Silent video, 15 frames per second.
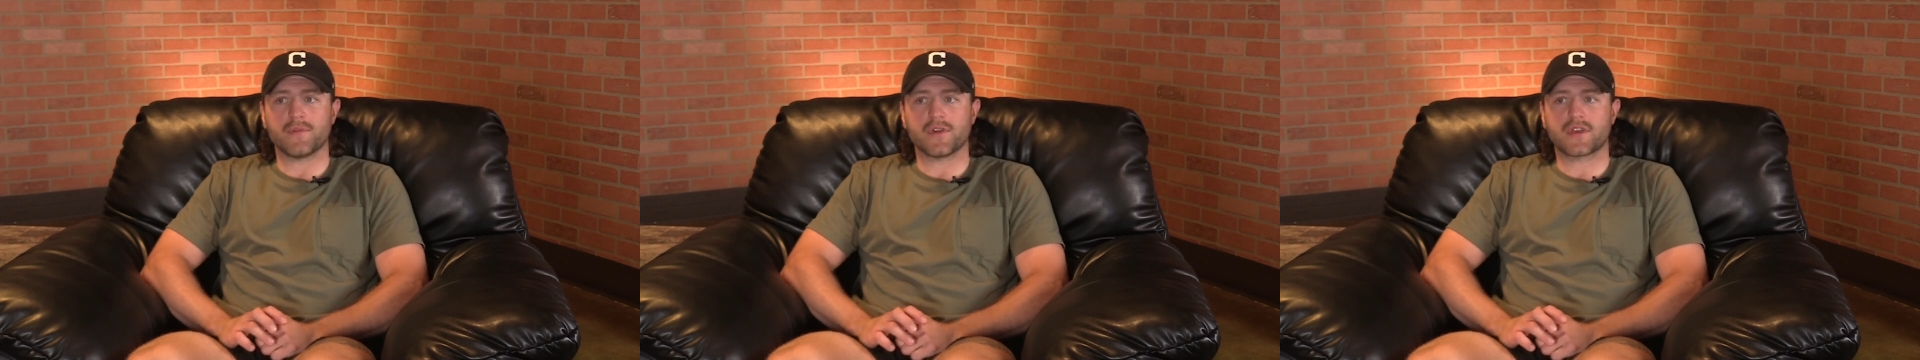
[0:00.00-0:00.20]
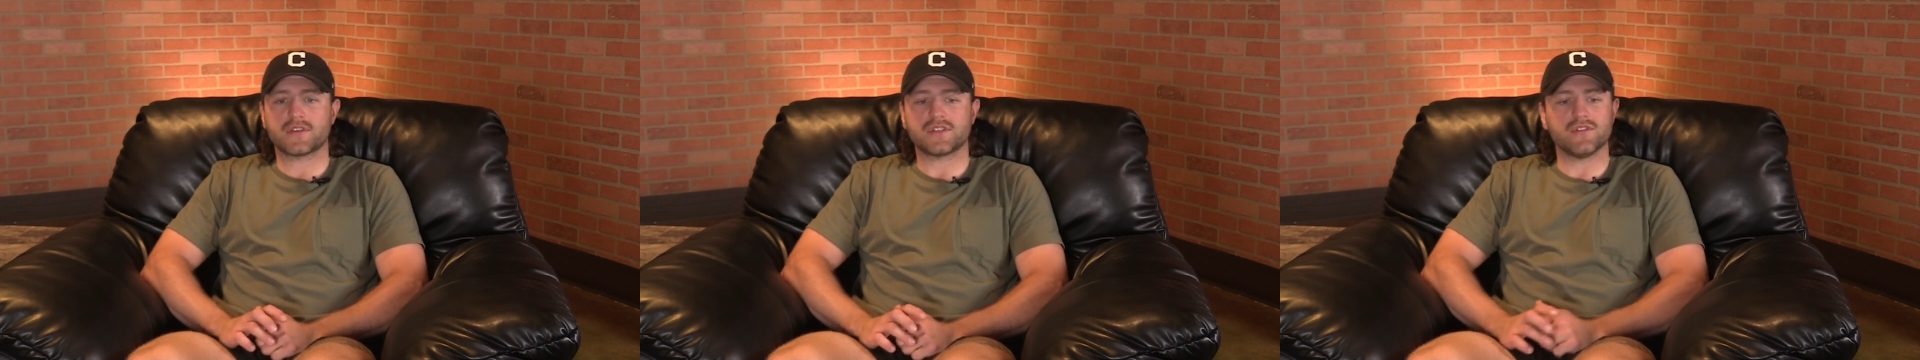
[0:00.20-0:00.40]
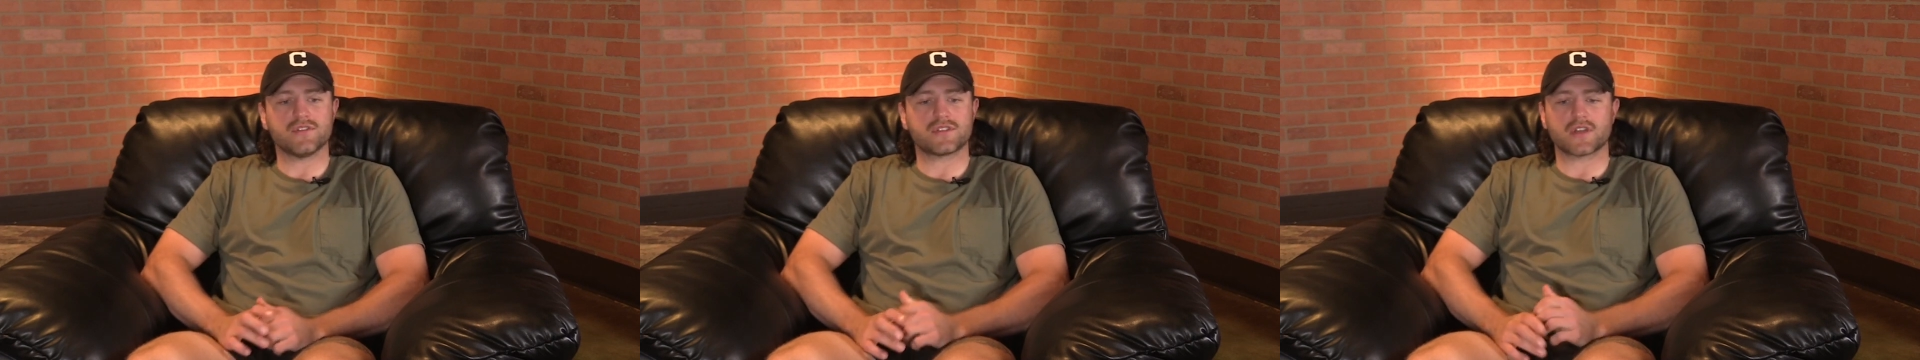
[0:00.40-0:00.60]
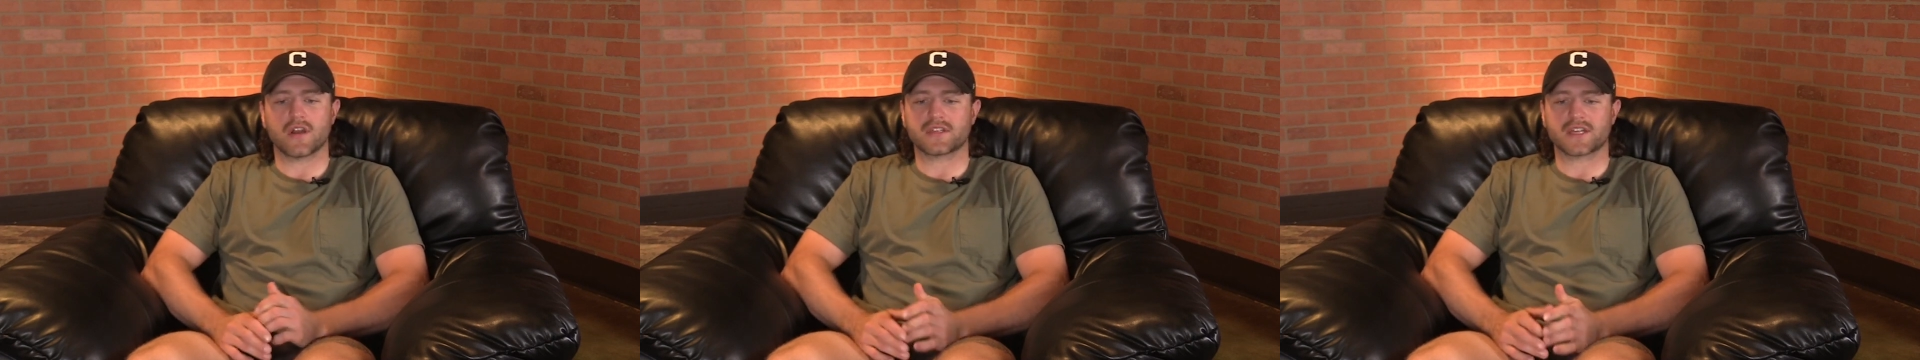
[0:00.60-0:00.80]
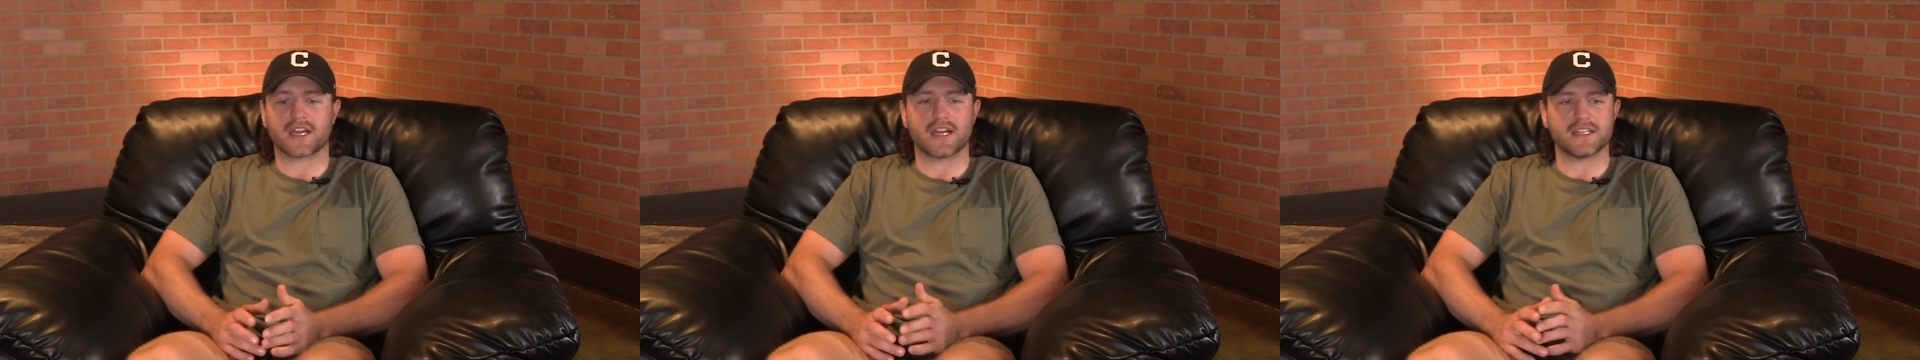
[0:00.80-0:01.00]
You start to
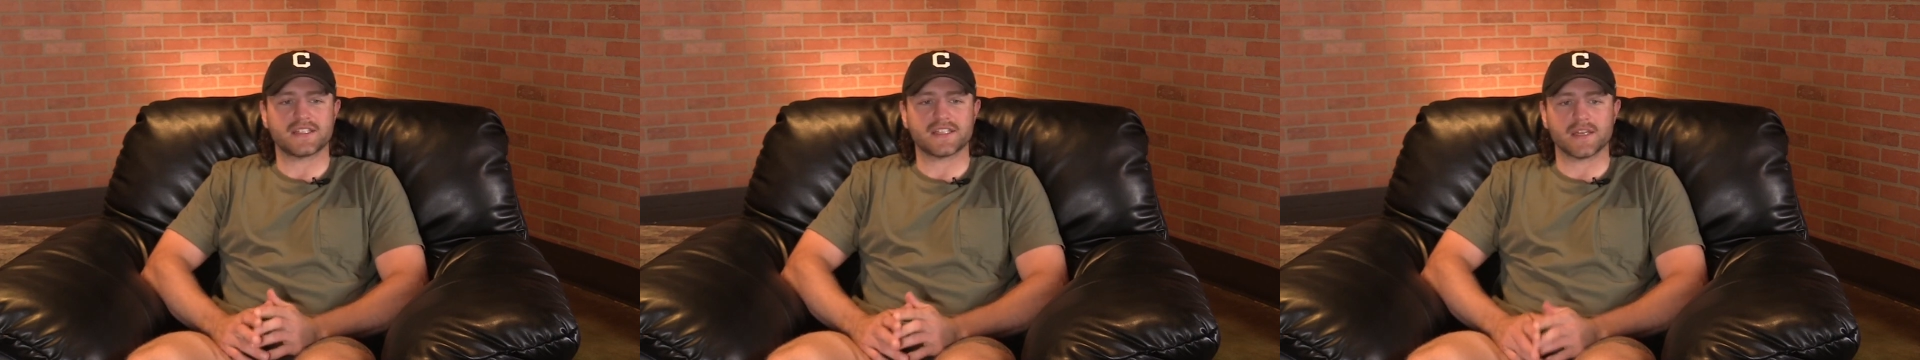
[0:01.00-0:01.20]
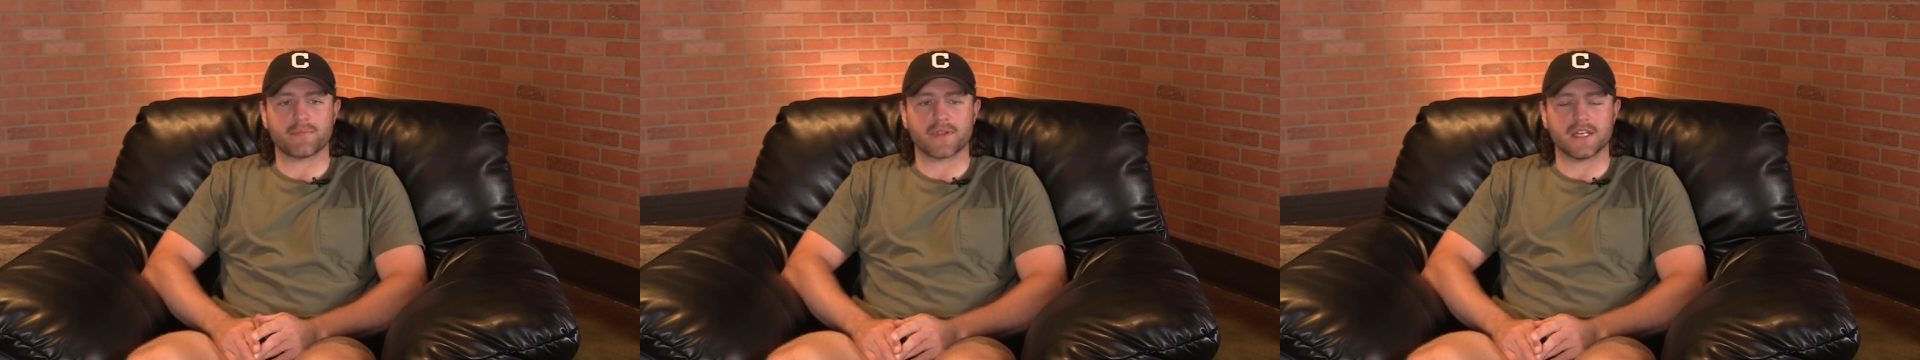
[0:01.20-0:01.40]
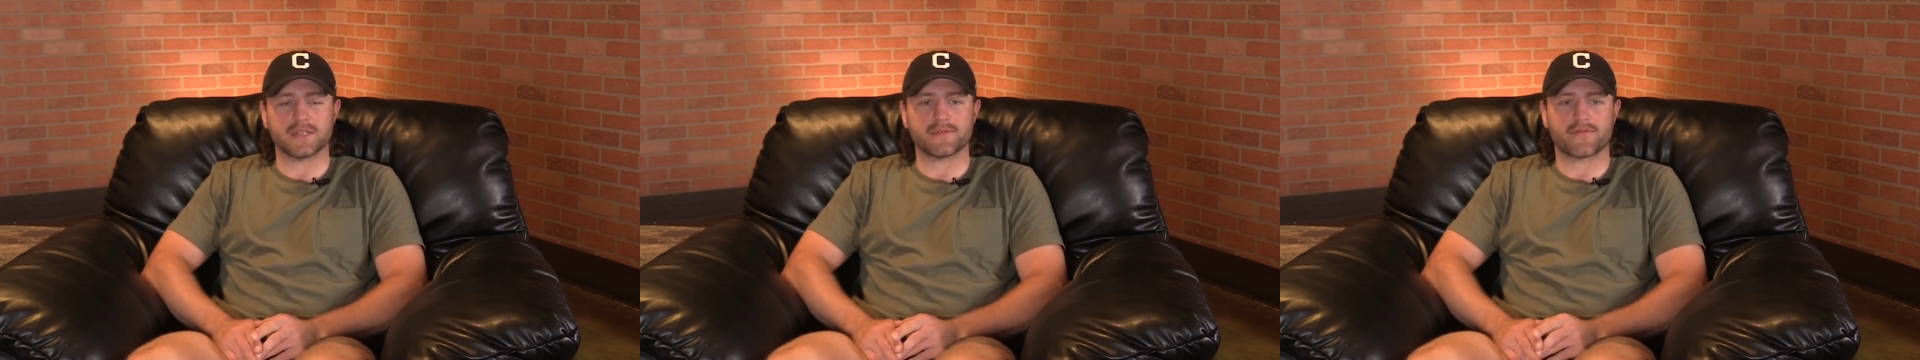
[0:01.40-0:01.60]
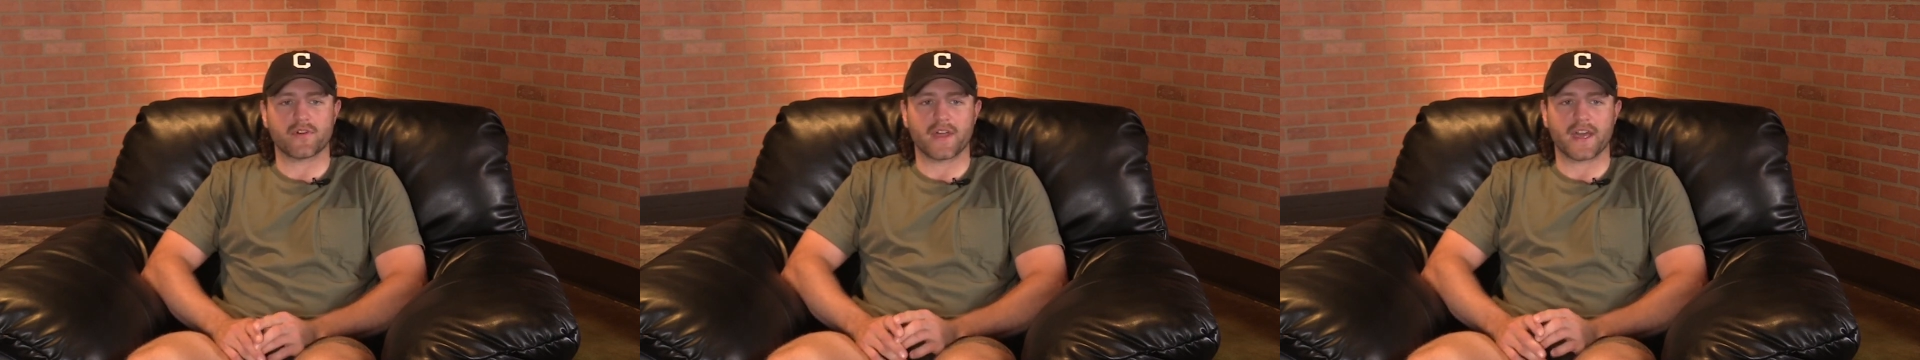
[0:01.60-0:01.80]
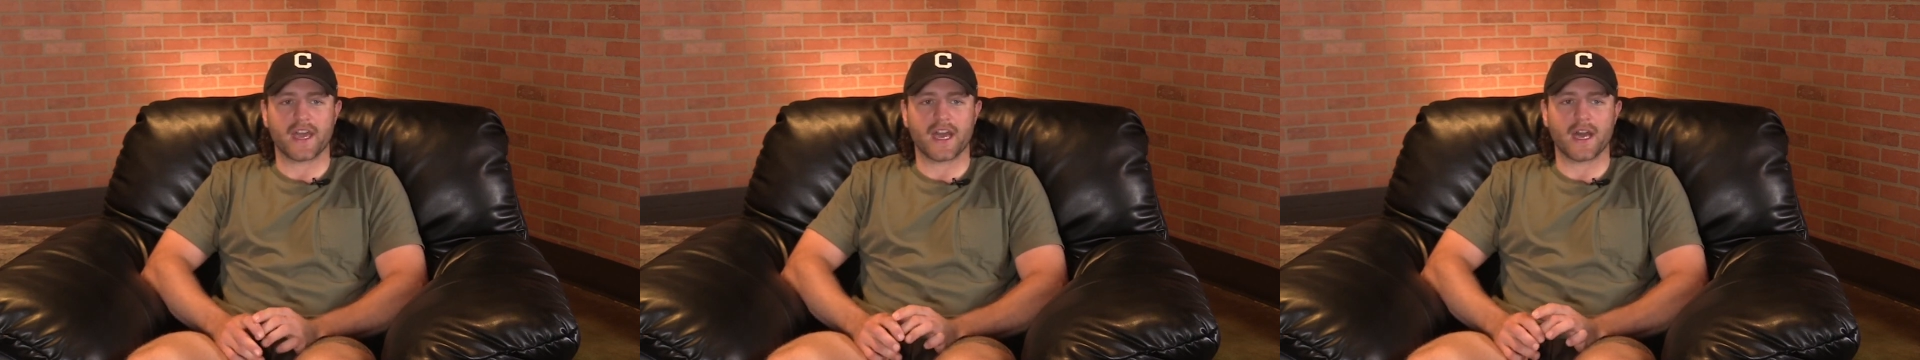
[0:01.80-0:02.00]
kind of see plays before
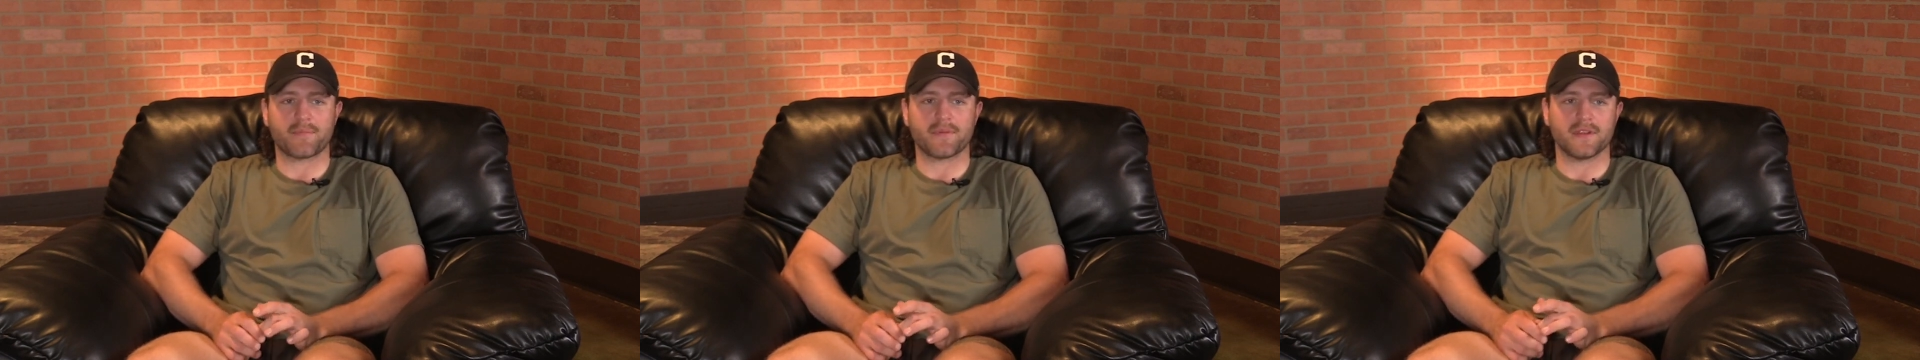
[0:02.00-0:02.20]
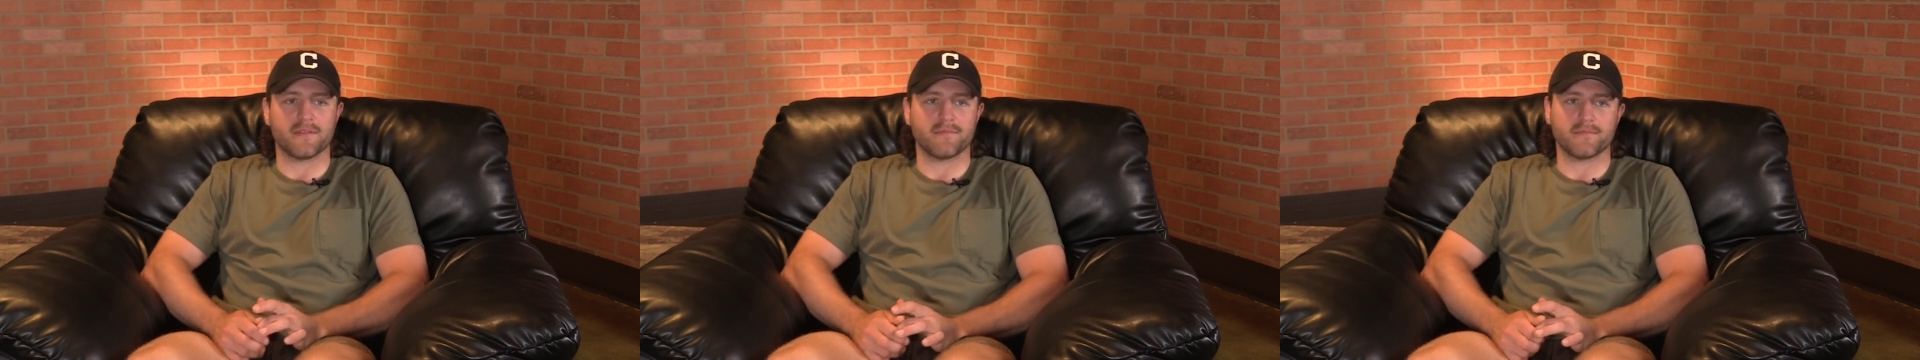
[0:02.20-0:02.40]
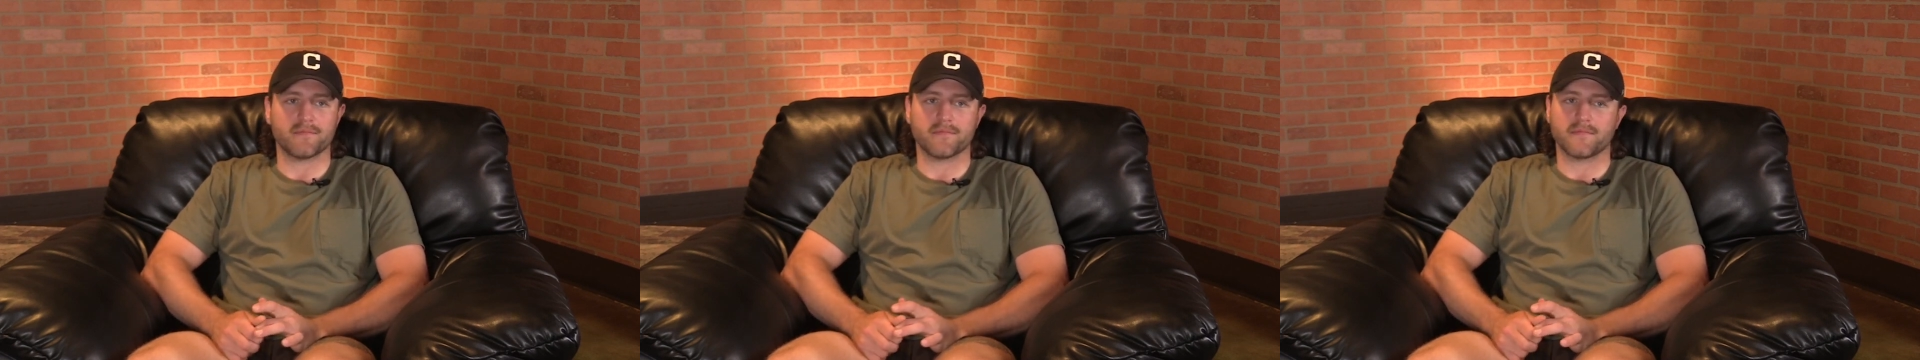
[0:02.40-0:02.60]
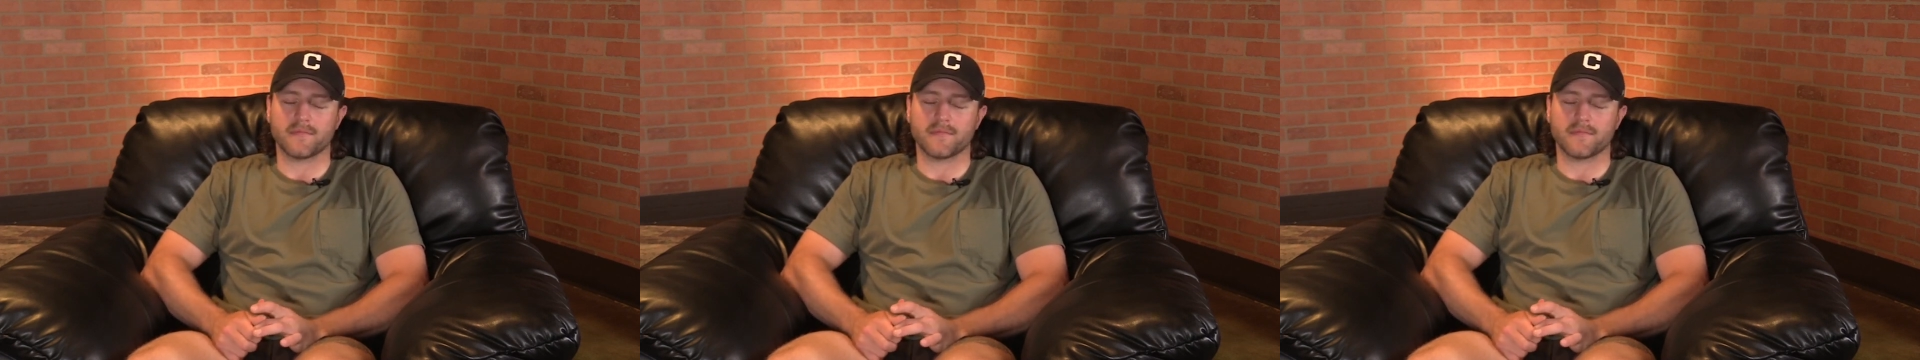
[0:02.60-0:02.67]
they happen,